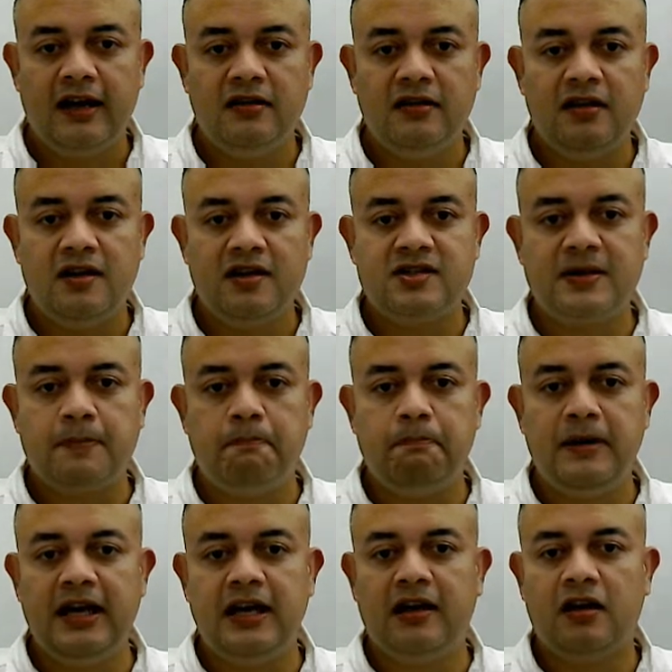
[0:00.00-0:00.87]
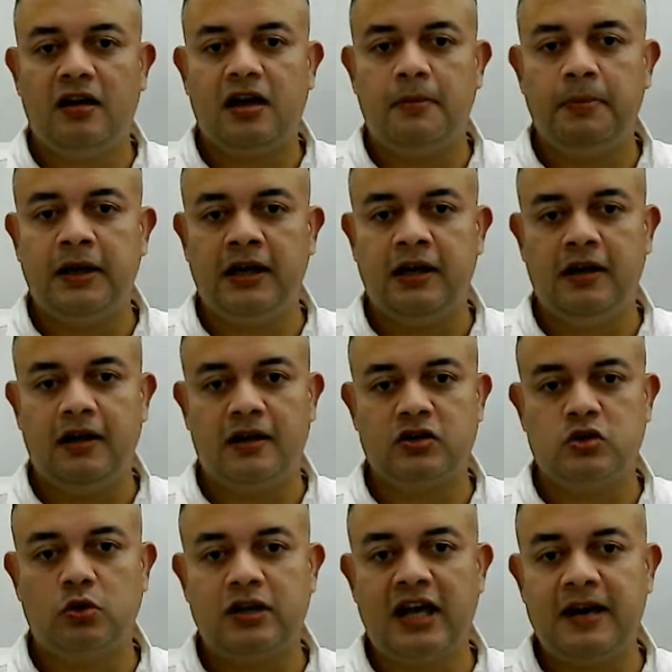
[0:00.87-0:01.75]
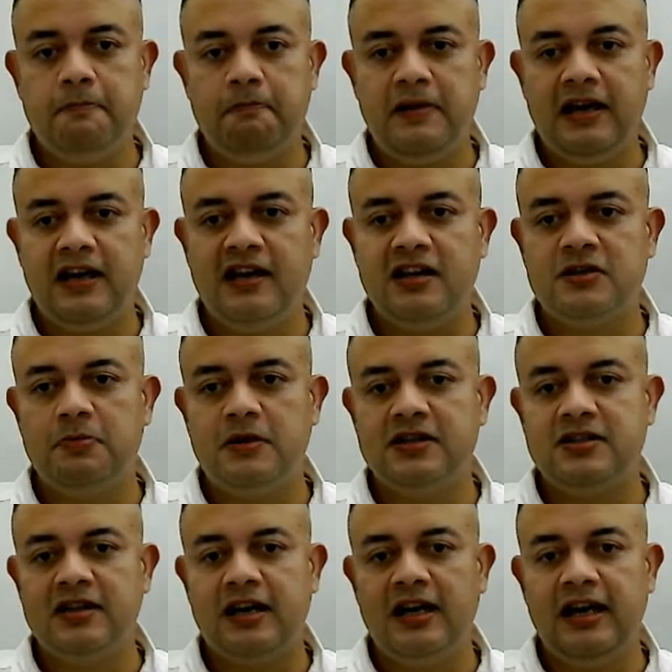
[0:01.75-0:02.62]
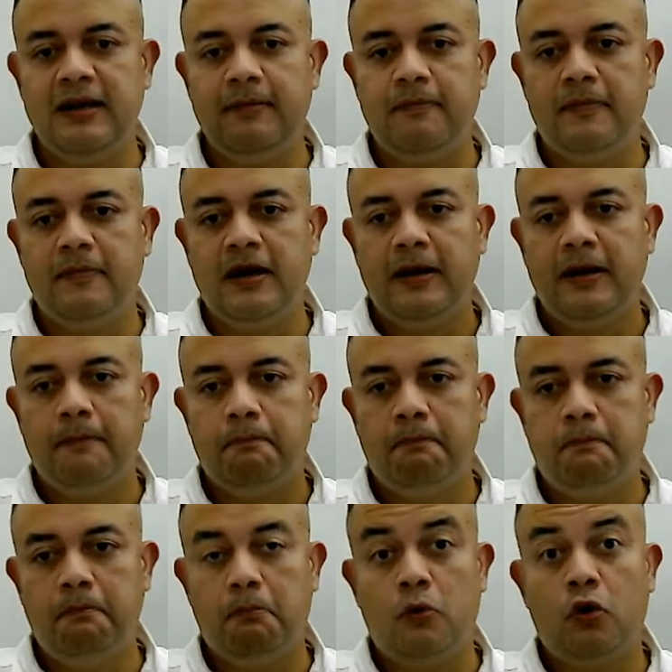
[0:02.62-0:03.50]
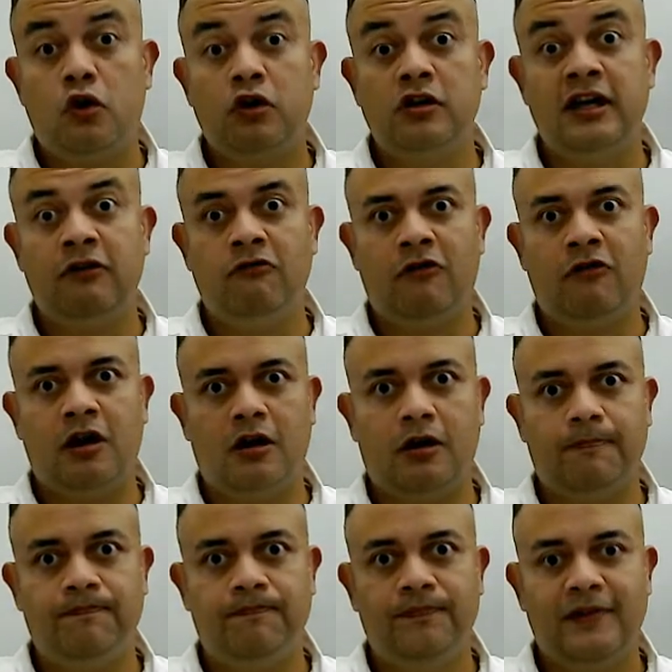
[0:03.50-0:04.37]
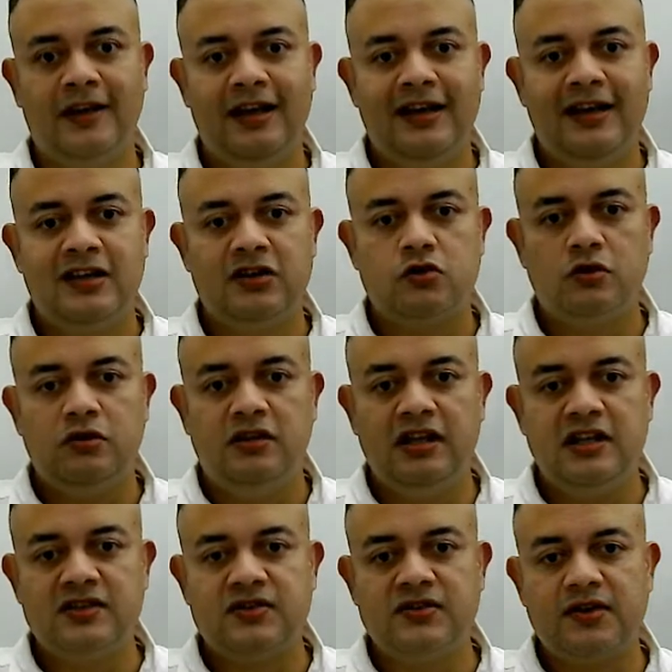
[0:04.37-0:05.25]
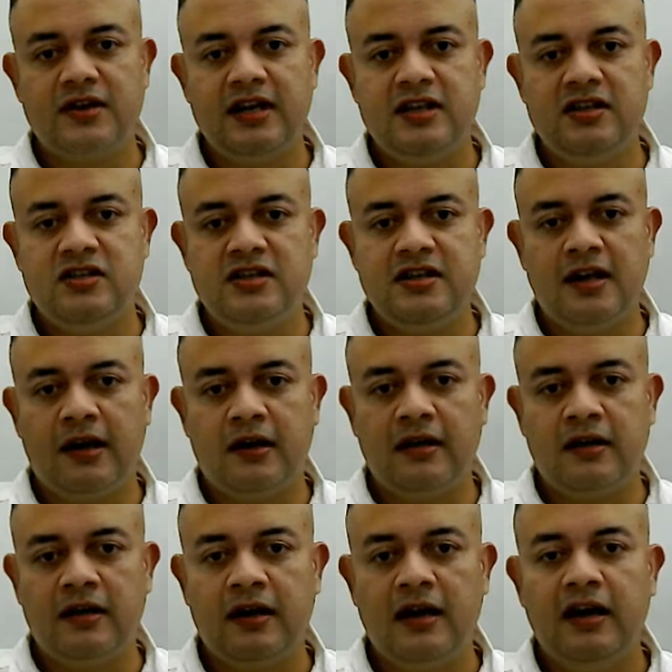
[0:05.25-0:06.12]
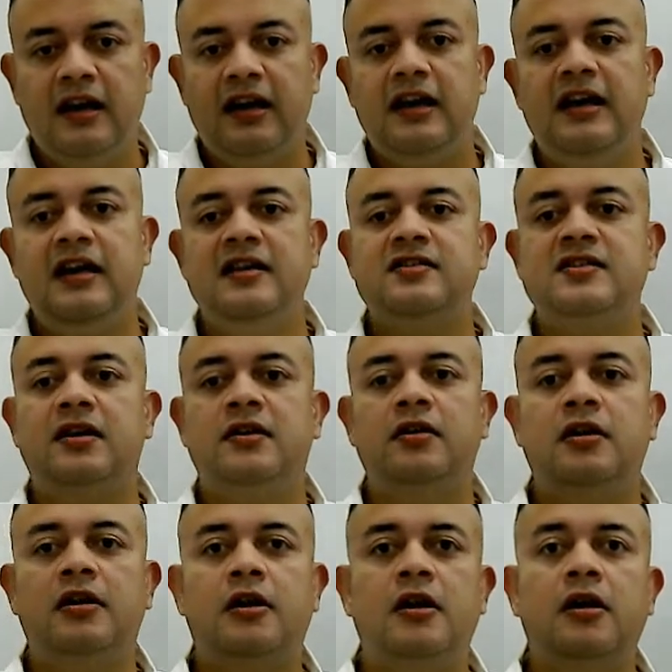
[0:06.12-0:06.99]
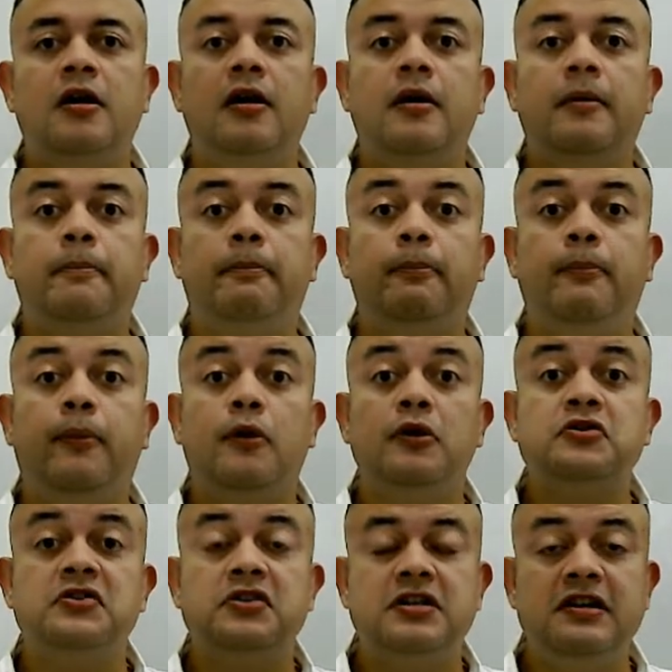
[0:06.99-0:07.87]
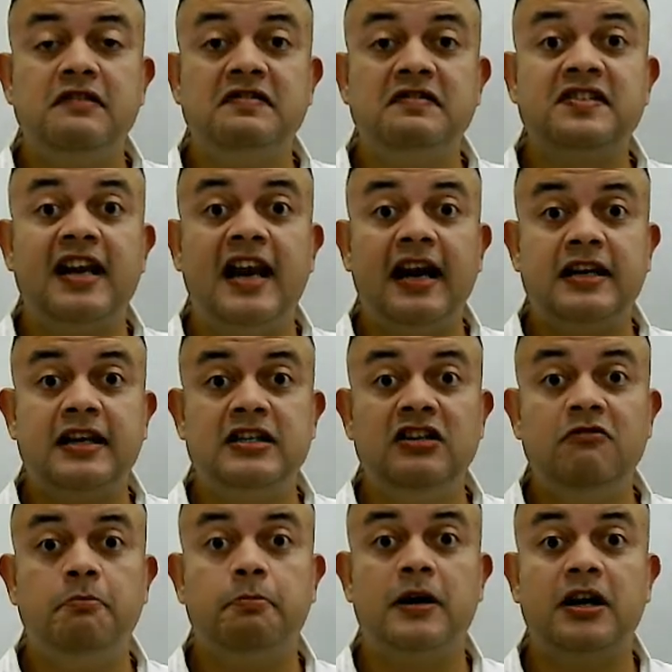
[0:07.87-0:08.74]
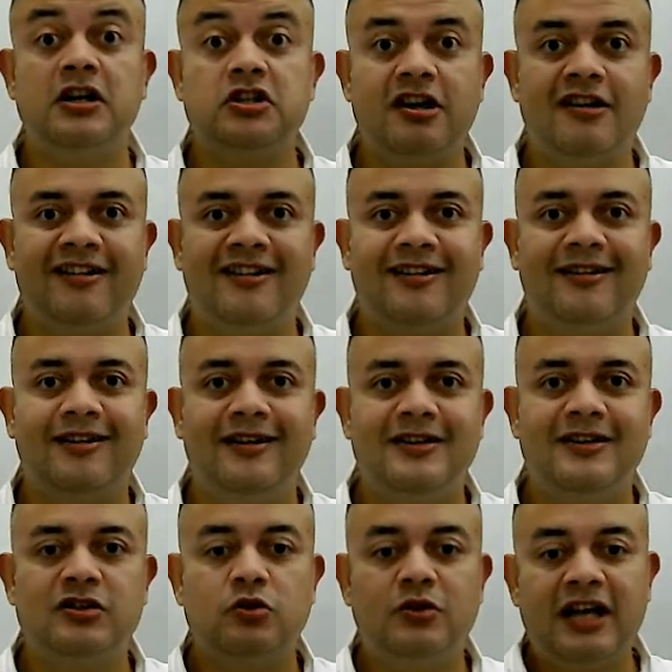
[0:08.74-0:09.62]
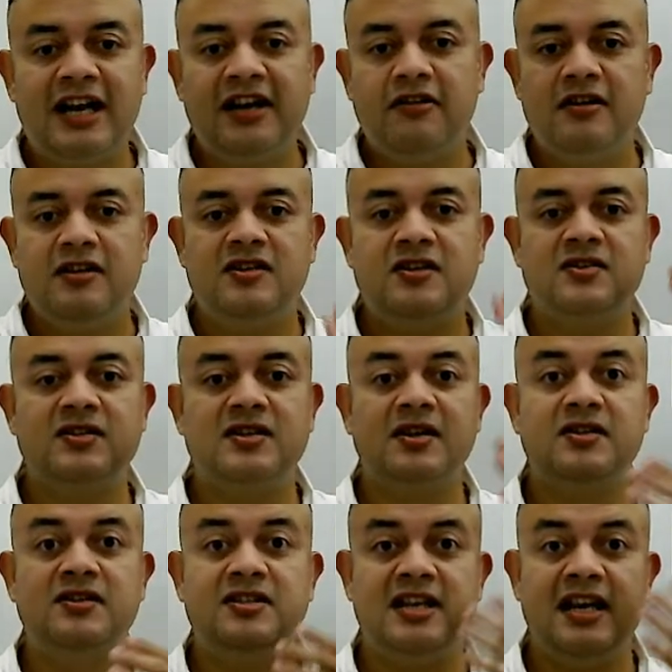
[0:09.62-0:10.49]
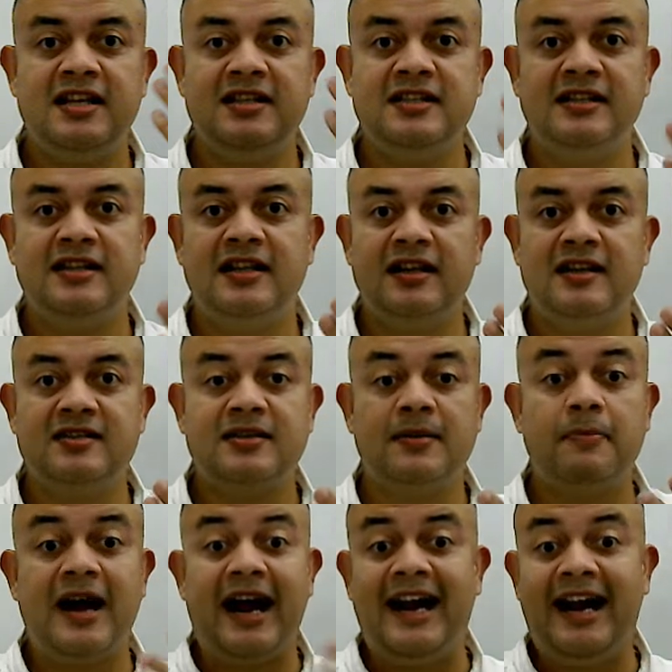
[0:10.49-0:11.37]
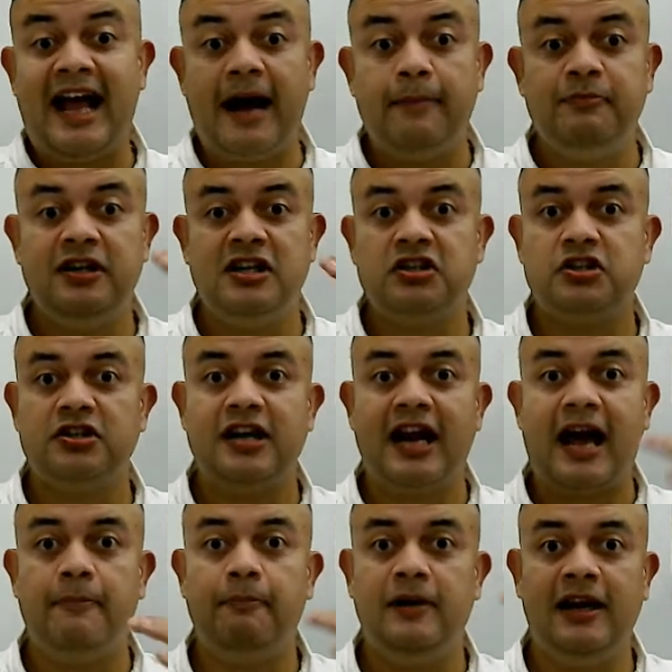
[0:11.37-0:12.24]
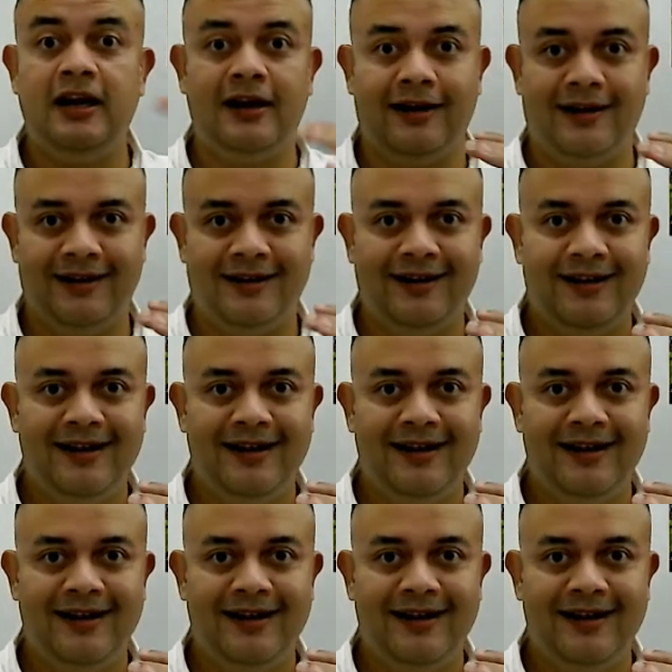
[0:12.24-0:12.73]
there is a peak coming here so that peak is basically more than one. So this region is under positive selective pressure. So that regions are changing. There is some adaptation happening.